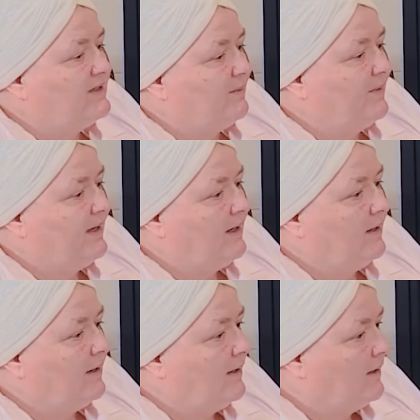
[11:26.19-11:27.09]

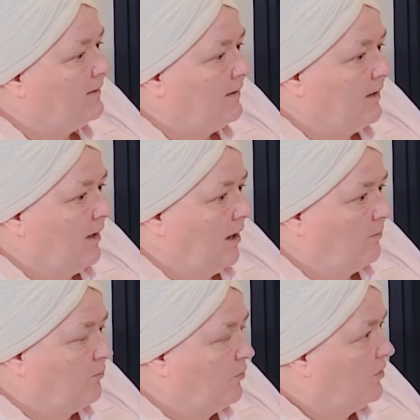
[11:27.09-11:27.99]
something, a
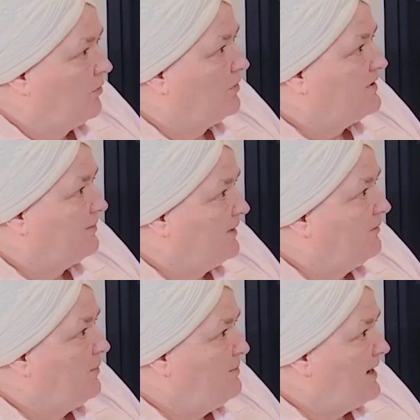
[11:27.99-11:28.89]
book or
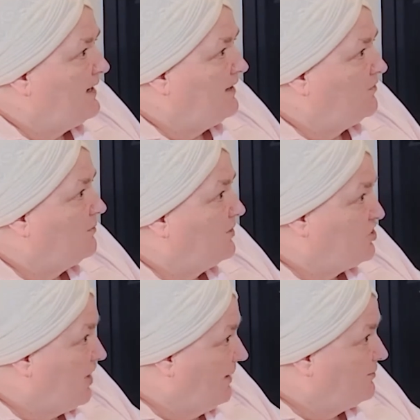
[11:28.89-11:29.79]
something, we may give them a
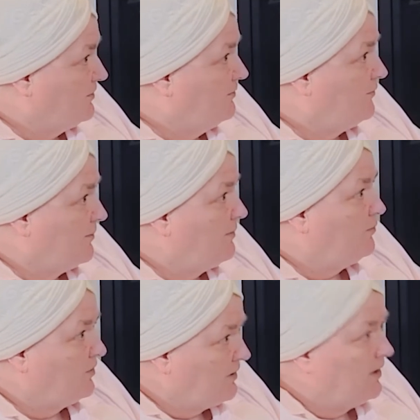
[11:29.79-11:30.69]
chapter from the
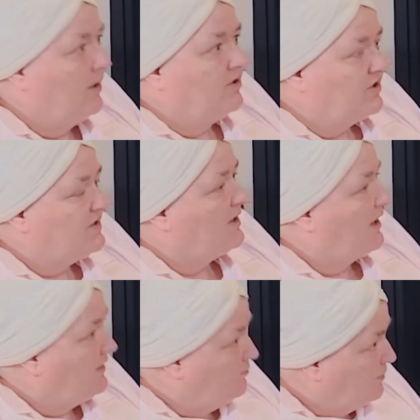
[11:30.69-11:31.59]
book, just to
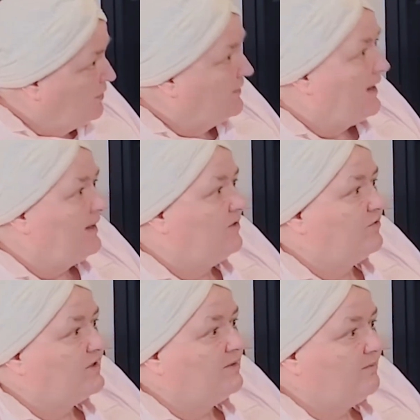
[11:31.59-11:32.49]
kind of build that
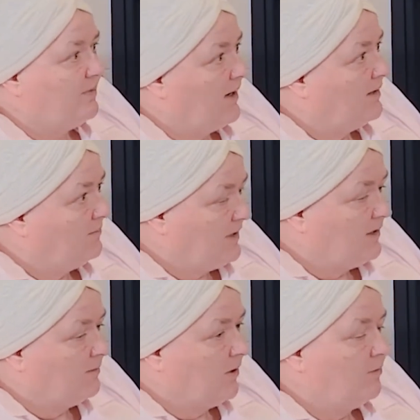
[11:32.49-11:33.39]
interest and
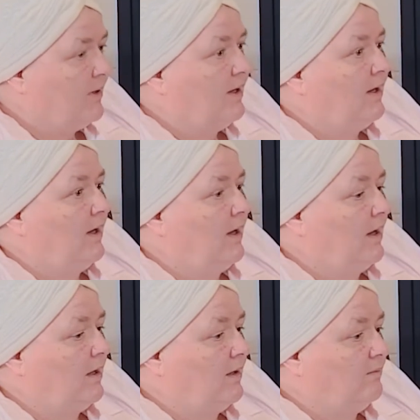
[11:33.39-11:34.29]
peek them out.
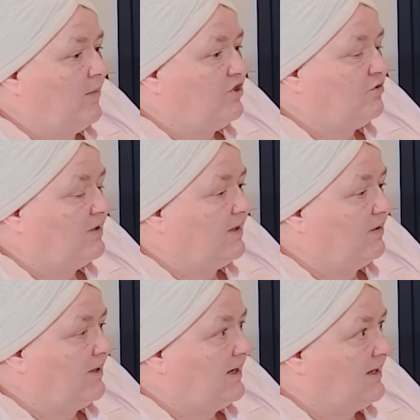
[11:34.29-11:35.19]
Make sure that
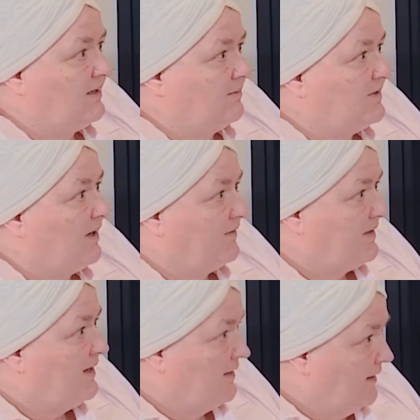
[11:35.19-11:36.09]
they're getting
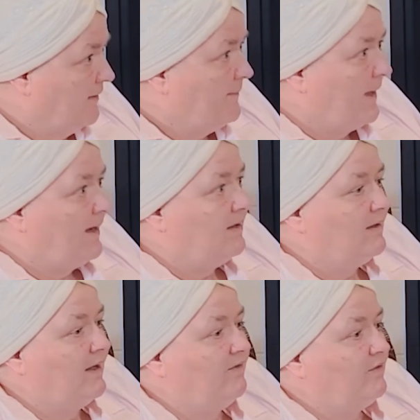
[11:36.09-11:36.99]
themselves in there
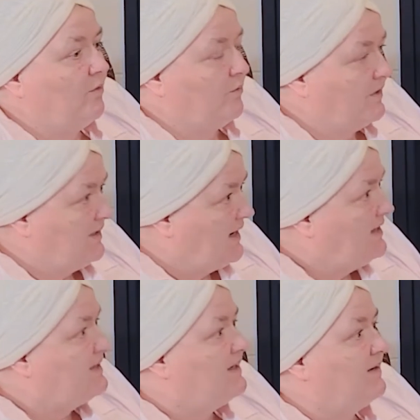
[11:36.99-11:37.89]
and they know the
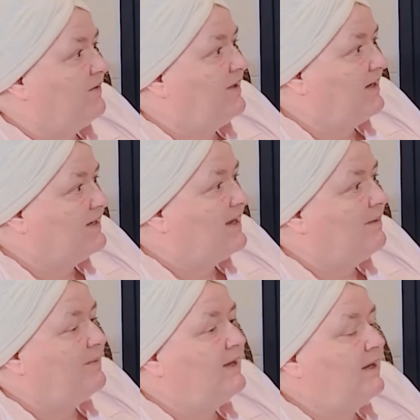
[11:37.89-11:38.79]
dates and everything is
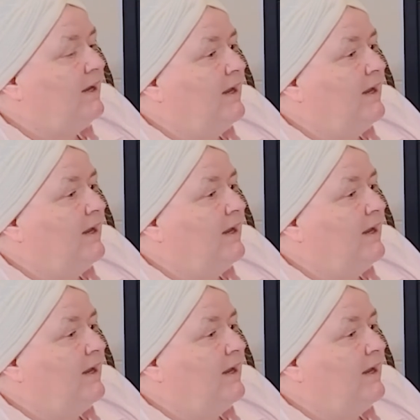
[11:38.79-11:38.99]
happening.